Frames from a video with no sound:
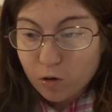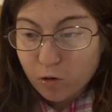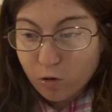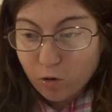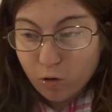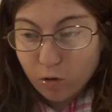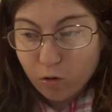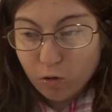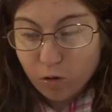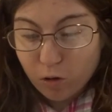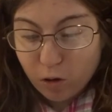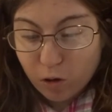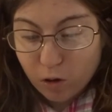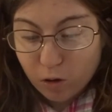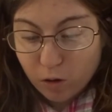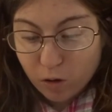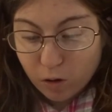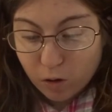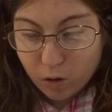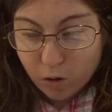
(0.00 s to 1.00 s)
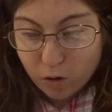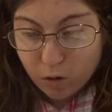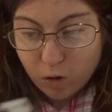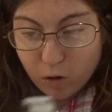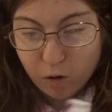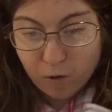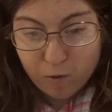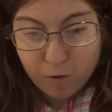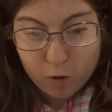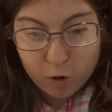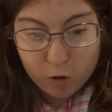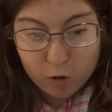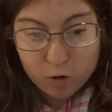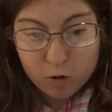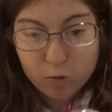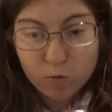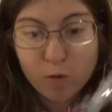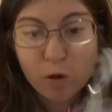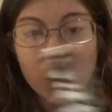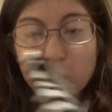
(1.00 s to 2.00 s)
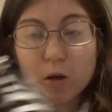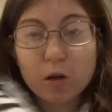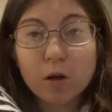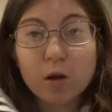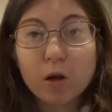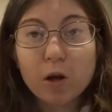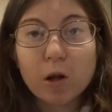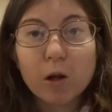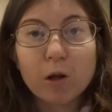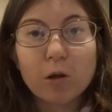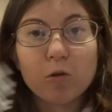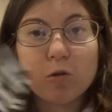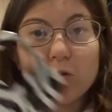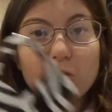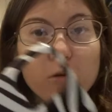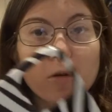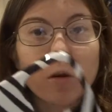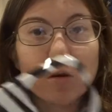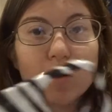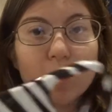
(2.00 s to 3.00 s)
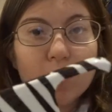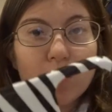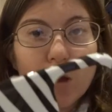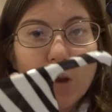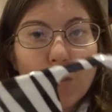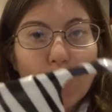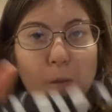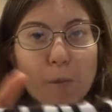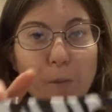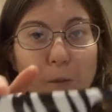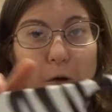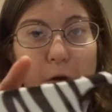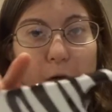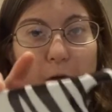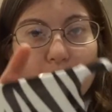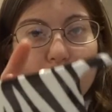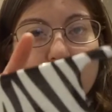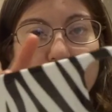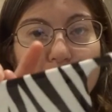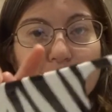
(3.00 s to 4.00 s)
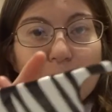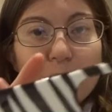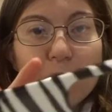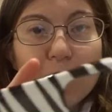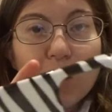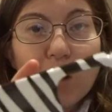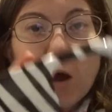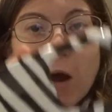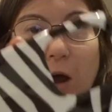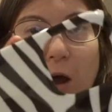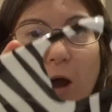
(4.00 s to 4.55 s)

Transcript: So this is the first one just a zebra print. I